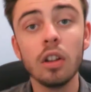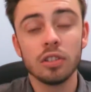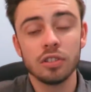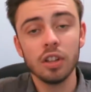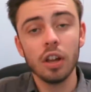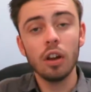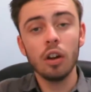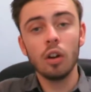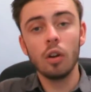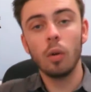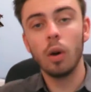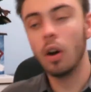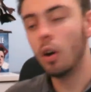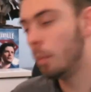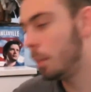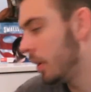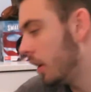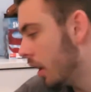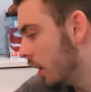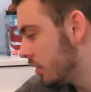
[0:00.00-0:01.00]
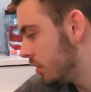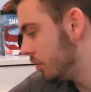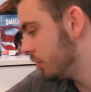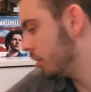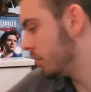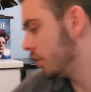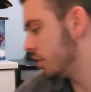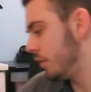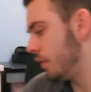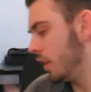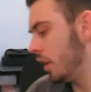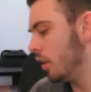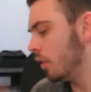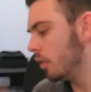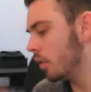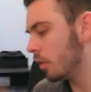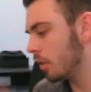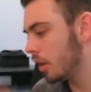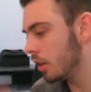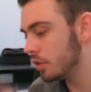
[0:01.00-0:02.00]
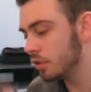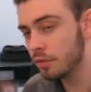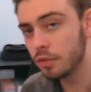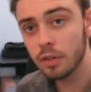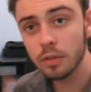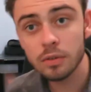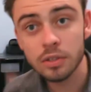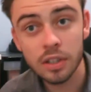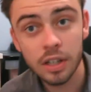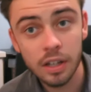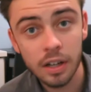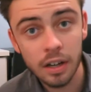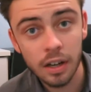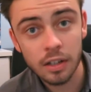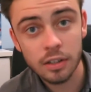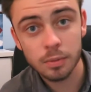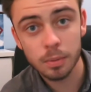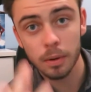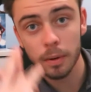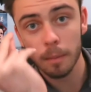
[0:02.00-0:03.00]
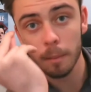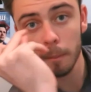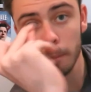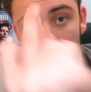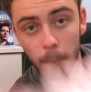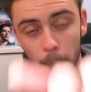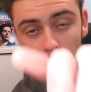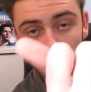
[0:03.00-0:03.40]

So, I hope you guys enjoyed this video, and I'll catch you folks in the next one.